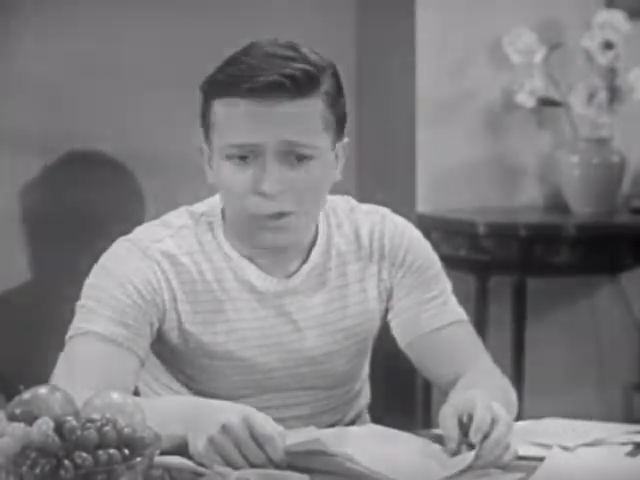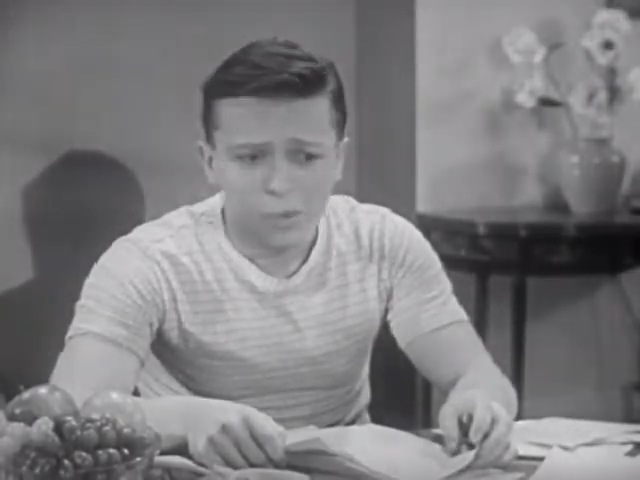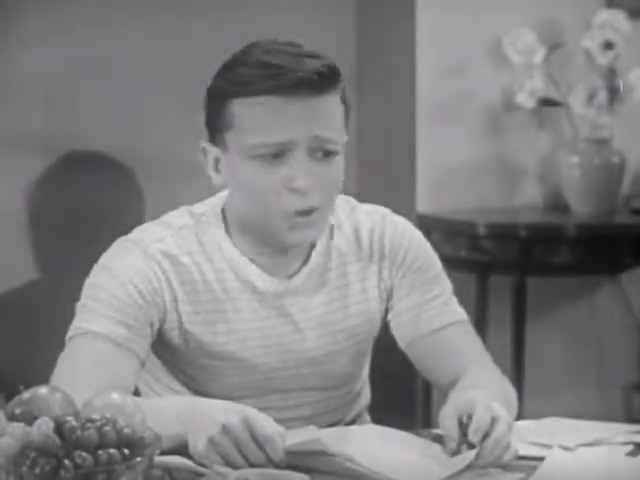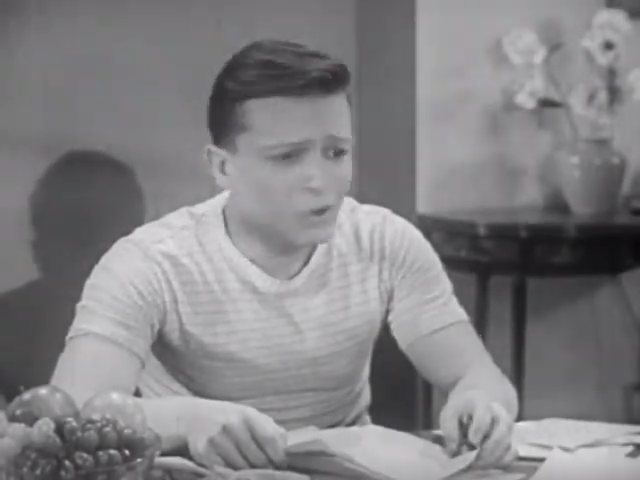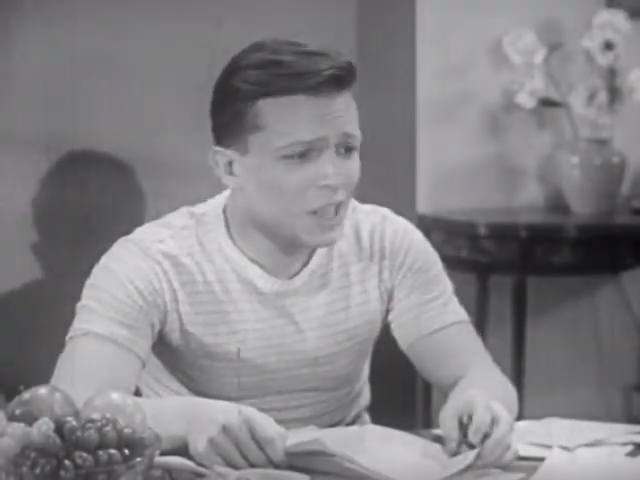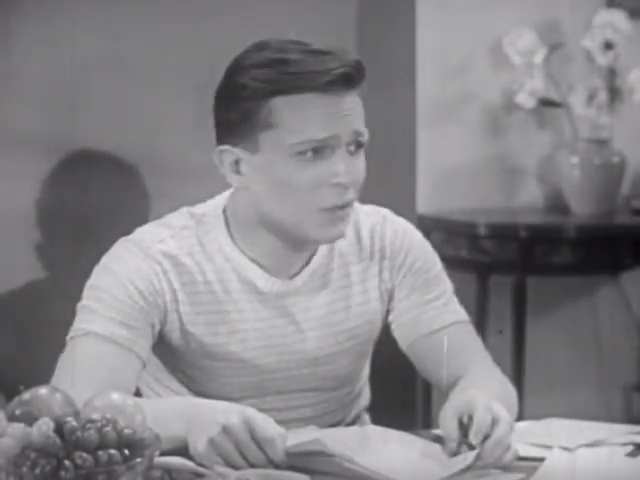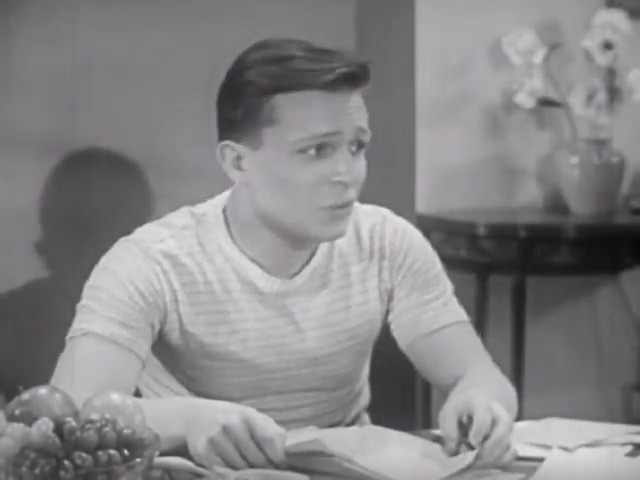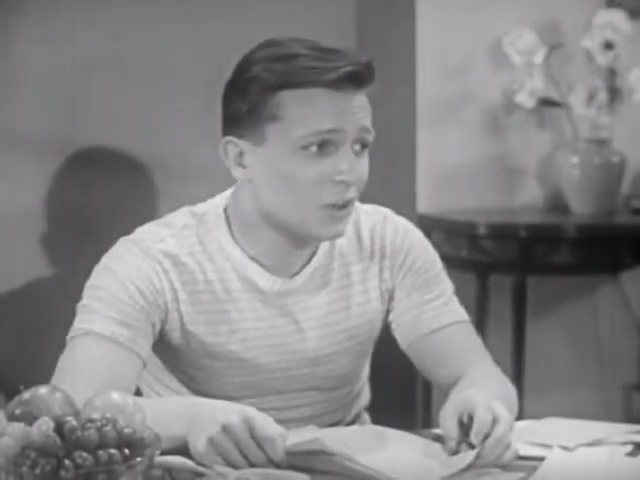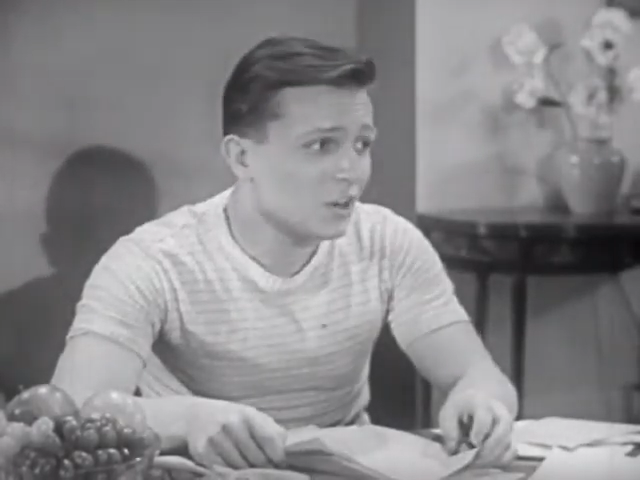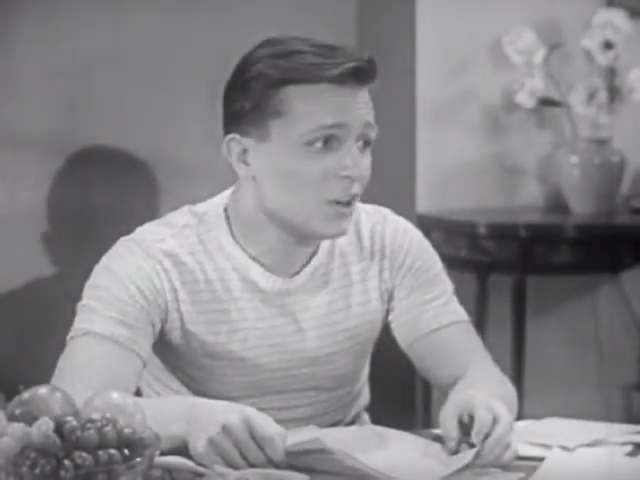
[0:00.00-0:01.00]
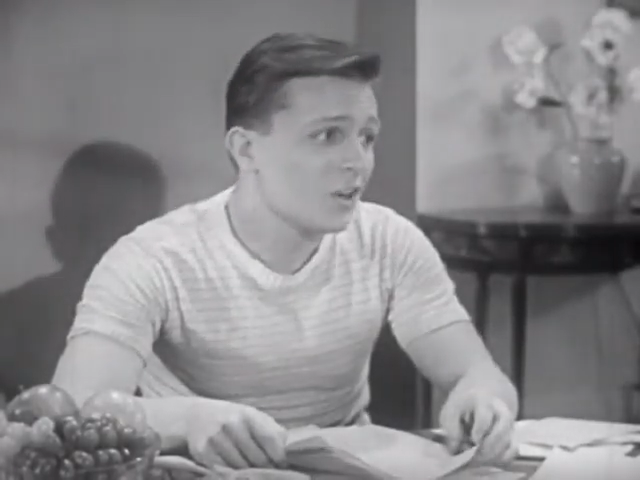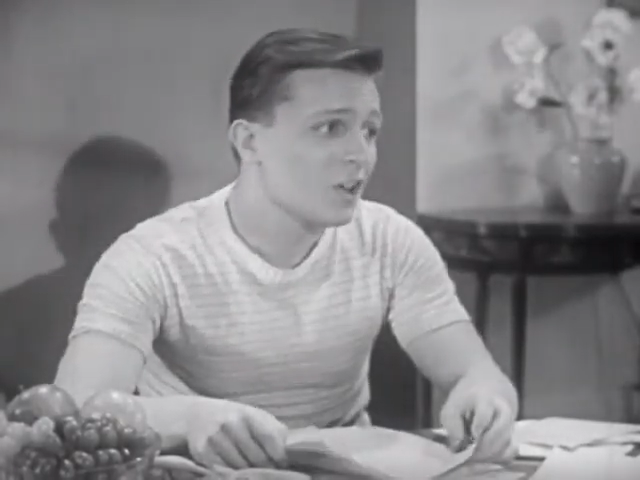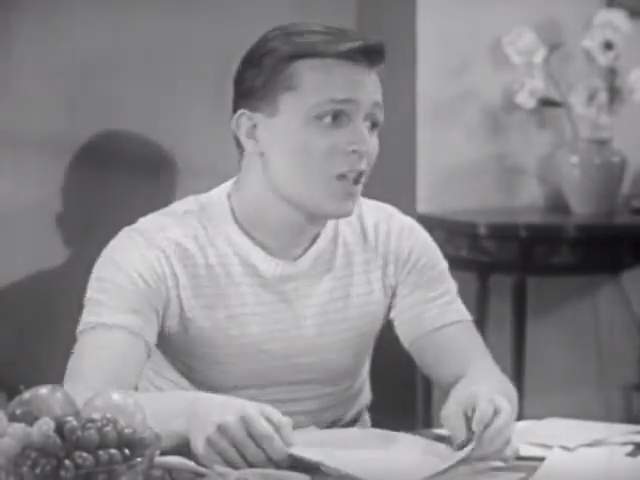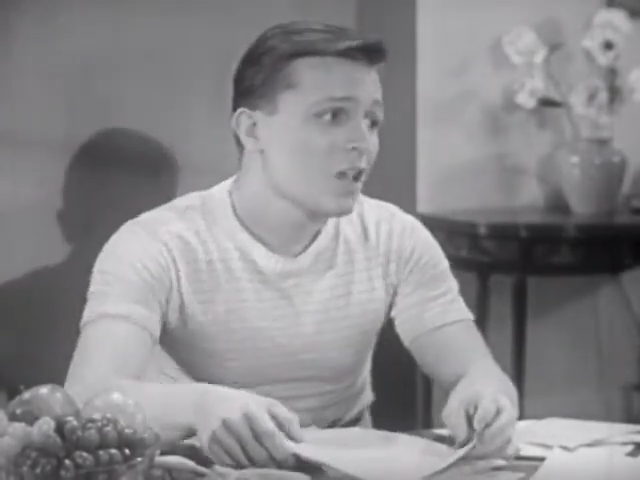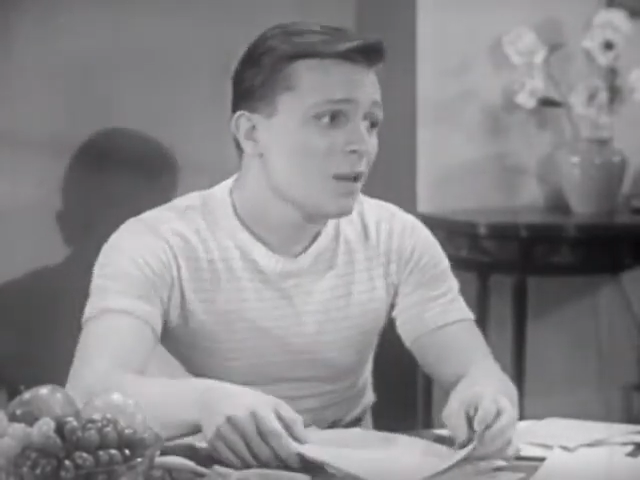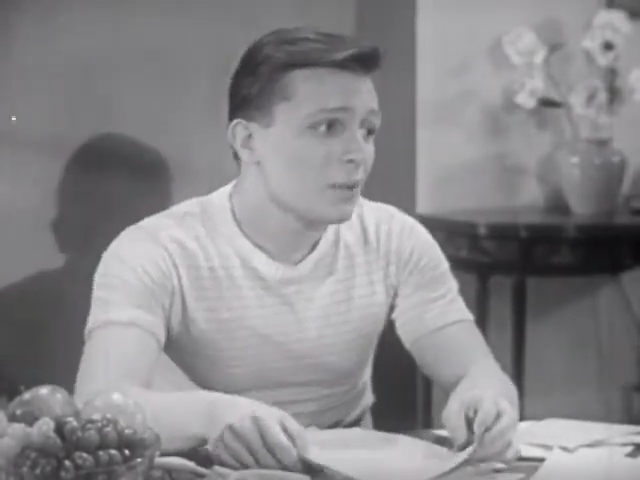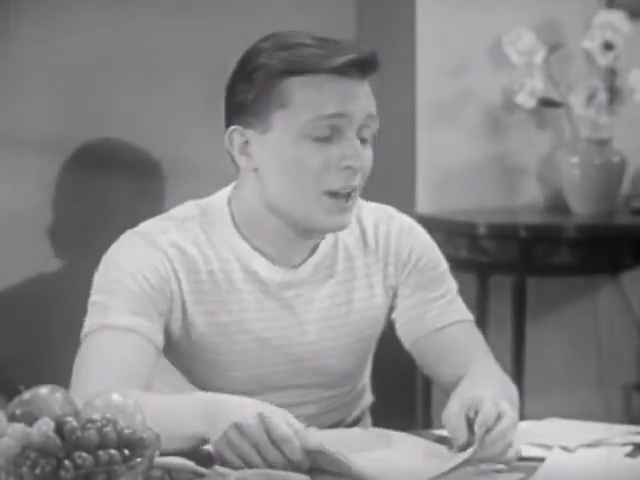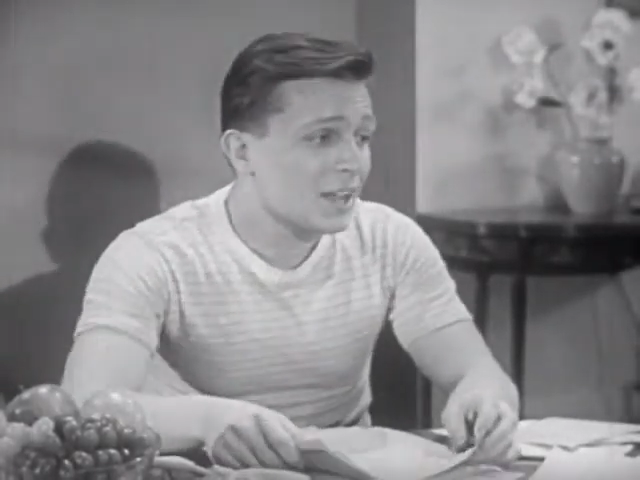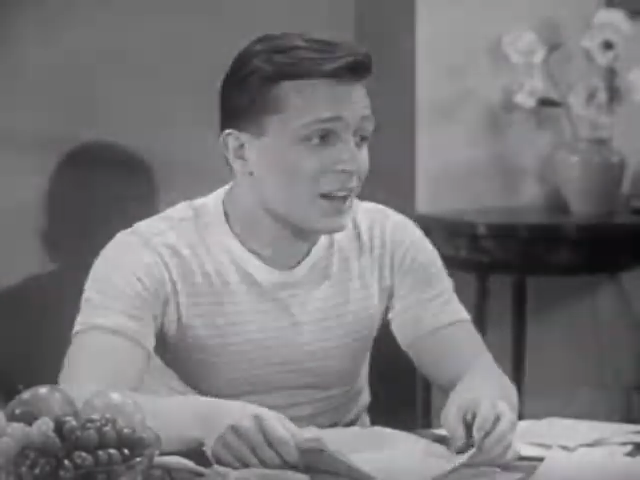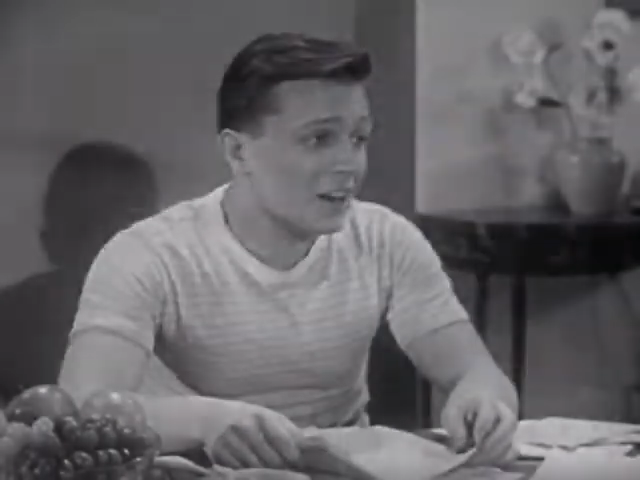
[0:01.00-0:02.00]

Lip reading: We don't have one here, but I got a